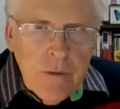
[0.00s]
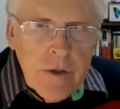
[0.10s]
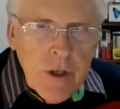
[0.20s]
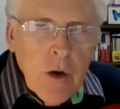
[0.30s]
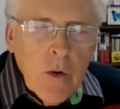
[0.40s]

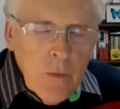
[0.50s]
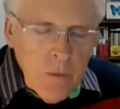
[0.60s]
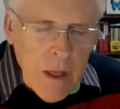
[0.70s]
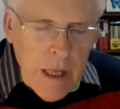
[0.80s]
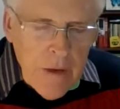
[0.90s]
So
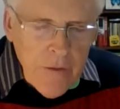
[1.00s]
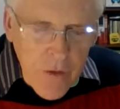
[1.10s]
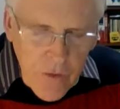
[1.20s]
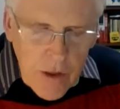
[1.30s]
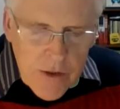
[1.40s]
if
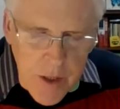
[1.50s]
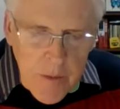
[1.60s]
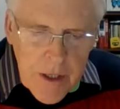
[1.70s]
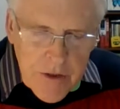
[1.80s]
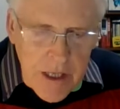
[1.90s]
you've got
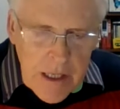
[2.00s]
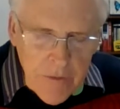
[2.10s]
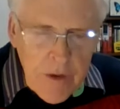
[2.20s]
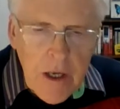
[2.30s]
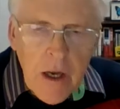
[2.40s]
something in South
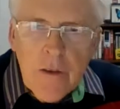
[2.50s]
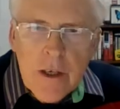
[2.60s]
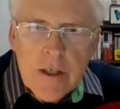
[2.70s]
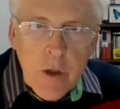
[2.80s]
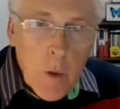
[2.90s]
Africa
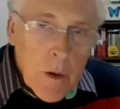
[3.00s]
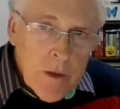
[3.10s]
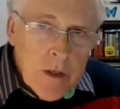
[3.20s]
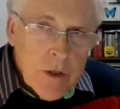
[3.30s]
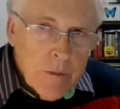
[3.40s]
that is
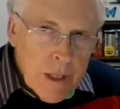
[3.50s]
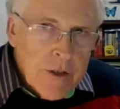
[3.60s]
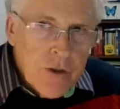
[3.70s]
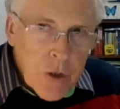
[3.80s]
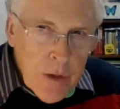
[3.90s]
equivalent,
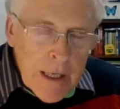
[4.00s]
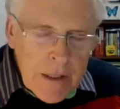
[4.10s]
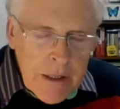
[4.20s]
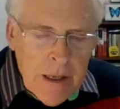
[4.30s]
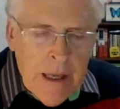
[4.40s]
please do that.